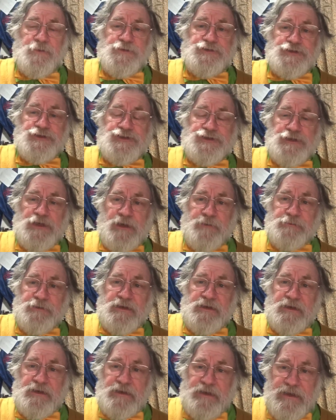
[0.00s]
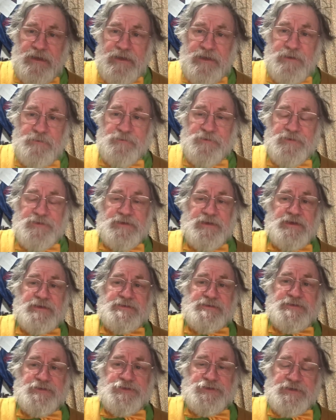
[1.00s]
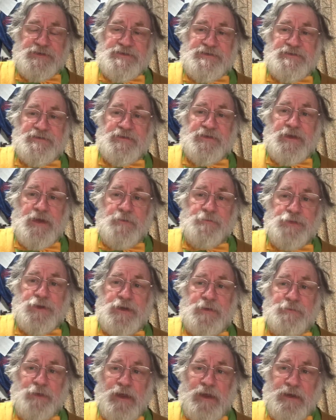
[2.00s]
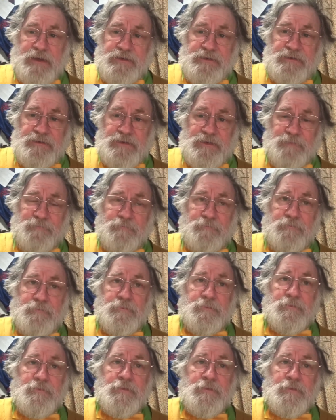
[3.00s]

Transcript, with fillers: Richard Sharp can claim that he has the trust of the company behind him.